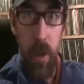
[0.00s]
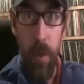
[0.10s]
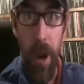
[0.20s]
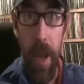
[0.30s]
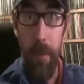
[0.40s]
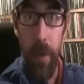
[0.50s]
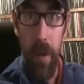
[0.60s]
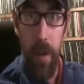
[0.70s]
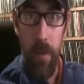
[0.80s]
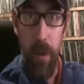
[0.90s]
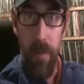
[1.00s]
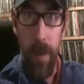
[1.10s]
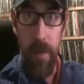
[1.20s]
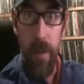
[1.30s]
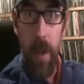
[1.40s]
to break up political
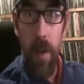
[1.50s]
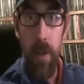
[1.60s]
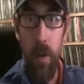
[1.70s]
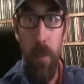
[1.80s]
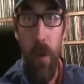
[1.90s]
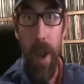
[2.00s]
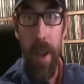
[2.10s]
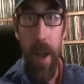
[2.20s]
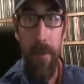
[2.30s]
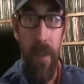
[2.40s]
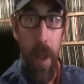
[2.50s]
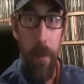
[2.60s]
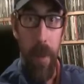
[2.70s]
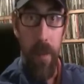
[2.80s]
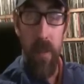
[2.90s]
movements, to break up
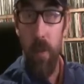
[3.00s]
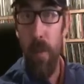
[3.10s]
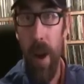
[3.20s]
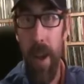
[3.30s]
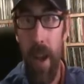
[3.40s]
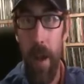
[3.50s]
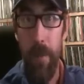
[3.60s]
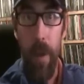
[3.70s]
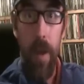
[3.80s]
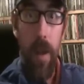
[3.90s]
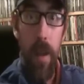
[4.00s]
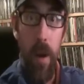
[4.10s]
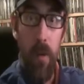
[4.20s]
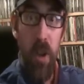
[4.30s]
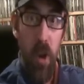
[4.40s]
families, to break up, you know,